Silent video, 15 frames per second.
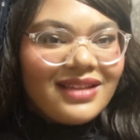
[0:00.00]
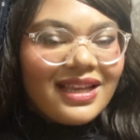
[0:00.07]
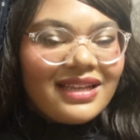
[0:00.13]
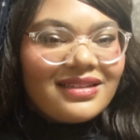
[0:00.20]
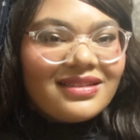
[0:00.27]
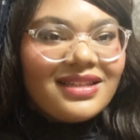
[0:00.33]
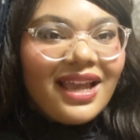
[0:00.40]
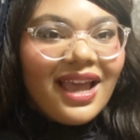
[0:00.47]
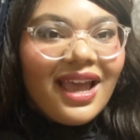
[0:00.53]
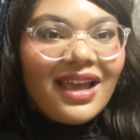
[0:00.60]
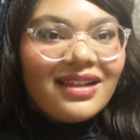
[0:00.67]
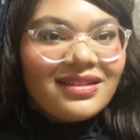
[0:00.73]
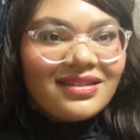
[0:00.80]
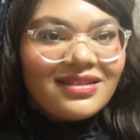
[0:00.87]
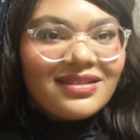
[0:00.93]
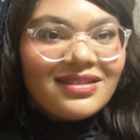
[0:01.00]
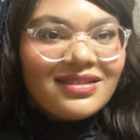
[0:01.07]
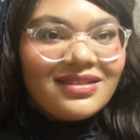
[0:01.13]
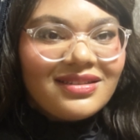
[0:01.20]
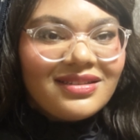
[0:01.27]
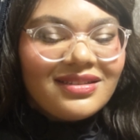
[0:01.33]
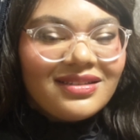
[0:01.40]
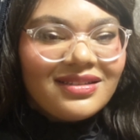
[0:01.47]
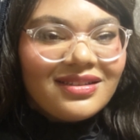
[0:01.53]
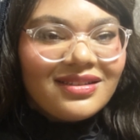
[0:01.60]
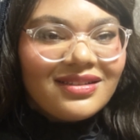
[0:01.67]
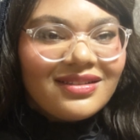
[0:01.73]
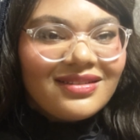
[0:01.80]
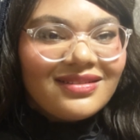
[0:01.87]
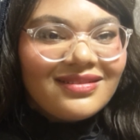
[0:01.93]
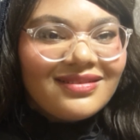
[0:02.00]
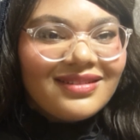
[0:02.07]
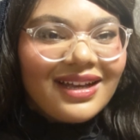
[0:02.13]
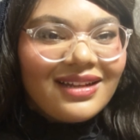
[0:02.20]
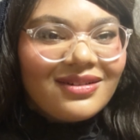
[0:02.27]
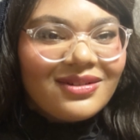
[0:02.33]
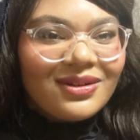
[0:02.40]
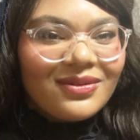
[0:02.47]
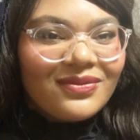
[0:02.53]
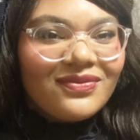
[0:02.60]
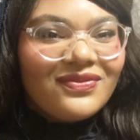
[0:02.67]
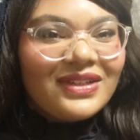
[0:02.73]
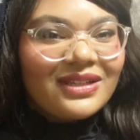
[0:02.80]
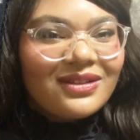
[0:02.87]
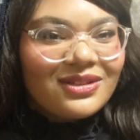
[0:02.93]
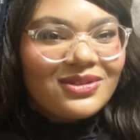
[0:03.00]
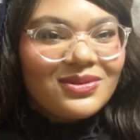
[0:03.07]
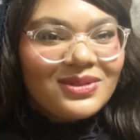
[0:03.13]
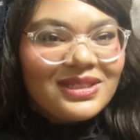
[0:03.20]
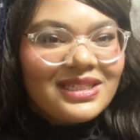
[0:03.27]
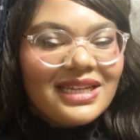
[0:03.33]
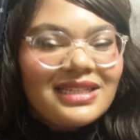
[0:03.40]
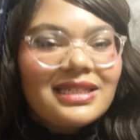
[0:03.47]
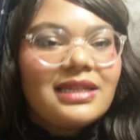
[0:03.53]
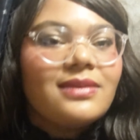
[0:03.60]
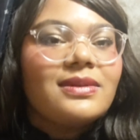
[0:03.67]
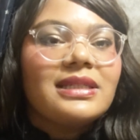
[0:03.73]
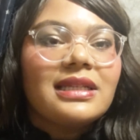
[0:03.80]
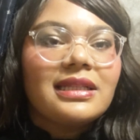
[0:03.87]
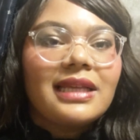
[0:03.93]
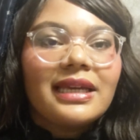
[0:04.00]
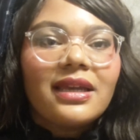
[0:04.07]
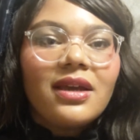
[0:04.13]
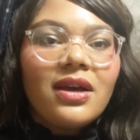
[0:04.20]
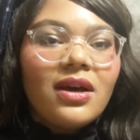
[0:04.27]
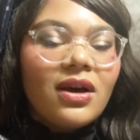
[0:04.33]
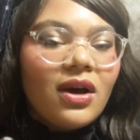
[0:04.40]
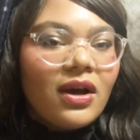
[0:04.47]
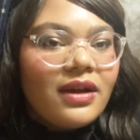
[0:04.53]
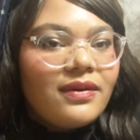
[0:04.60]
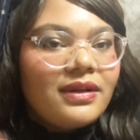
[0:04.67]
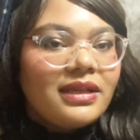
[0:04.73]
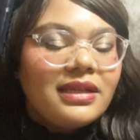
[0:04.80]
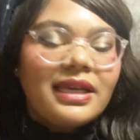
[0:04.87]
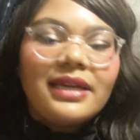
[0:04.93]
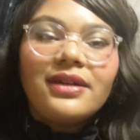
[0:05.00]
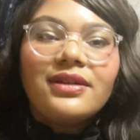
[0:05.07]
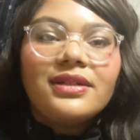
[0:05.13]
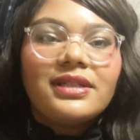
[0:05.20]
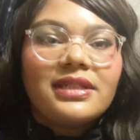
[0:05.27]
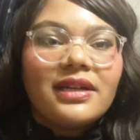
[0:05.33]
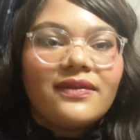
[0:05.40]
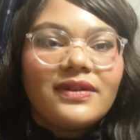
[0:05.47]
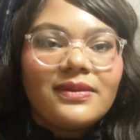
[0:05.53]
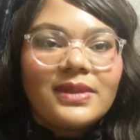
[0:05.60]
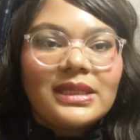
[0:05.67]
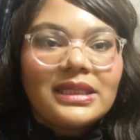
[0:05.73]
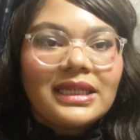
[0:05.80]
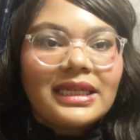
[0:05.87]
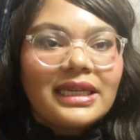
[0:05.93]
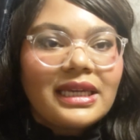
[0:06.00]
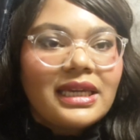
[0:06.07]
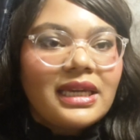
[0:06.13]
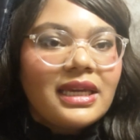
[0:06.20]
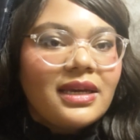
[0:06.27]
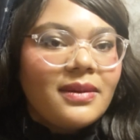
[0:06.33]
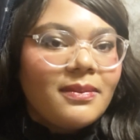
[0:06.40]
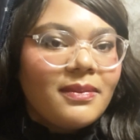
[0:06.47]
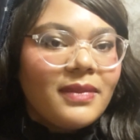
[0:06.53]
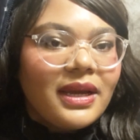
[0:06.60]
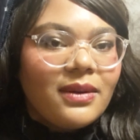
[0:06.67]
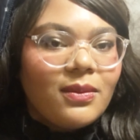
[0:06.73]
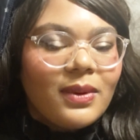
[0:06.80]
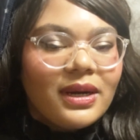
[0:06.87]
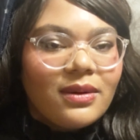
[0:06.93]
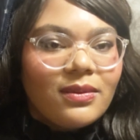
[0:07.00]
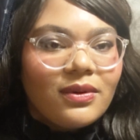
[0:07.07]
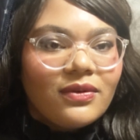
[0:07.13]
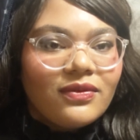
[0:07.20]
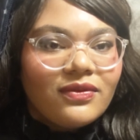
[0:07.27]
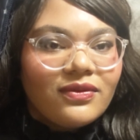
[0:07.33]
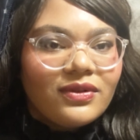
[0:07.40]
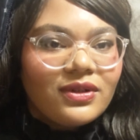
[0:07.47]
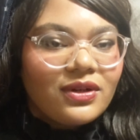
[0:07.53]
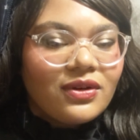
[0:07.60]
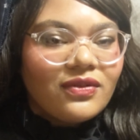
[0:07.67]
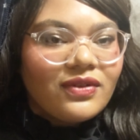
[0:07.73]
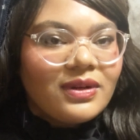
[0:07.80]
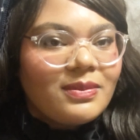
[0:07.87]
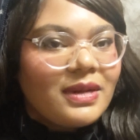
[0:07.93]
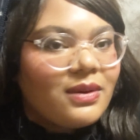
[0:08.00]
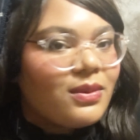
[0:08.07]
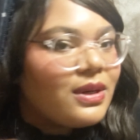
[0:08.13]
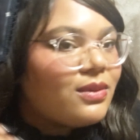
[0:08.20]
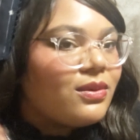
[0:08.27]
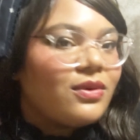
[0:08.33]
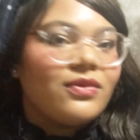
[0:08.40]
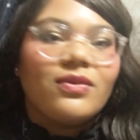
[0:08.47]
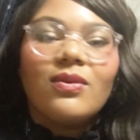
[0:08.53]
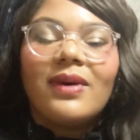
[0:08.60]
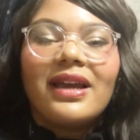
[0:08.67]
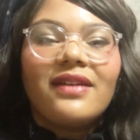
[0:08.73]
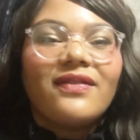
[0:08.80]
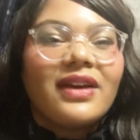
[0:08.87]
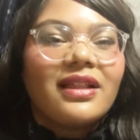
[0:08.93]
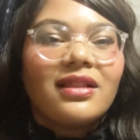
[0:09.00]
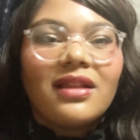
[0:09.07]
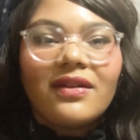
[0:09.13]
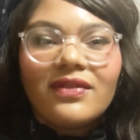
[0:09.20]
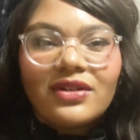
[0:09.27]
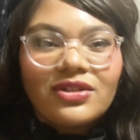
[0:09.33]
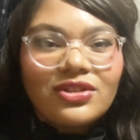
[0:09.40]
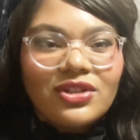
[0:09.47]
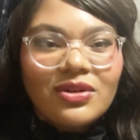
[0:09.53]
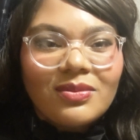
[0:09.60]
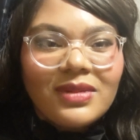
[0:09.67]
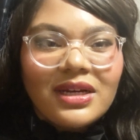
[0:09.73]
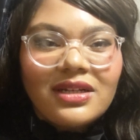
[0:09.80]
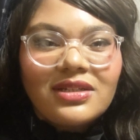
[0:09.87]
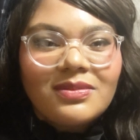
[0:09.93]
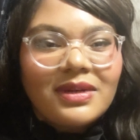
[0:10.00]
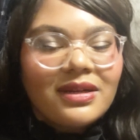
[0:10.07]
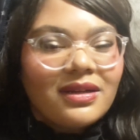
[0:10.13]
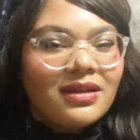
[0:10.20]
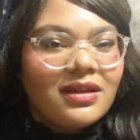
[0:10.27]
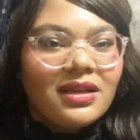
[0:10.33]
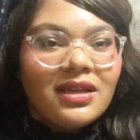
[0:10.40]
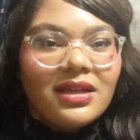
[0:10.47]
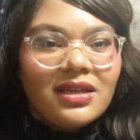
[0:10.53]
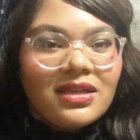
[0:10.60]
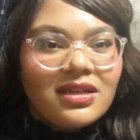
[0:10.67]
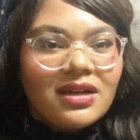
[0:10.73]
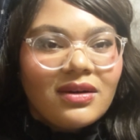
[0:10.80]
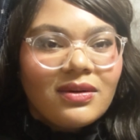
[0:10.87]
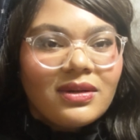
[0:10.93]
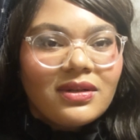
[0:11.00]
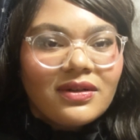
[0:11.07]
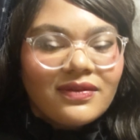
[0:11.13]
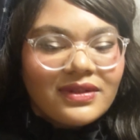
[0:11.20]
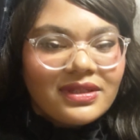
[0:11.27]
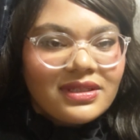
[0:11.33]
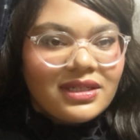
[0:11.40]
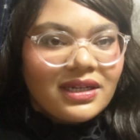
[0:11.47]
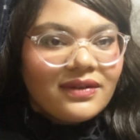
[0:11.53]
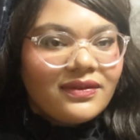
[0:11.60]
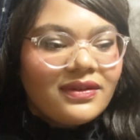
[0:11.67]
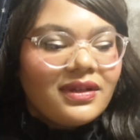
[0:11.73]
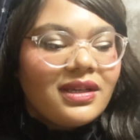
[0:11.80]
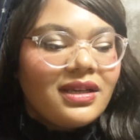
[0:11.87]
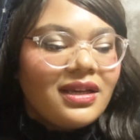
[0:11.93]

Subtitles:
intense, I don't know, feelings towards Daisy. It wasn't I really like her and stuff. It was my werewolf girlfriend, my werewolf wife. I love her so much, and all this stuff.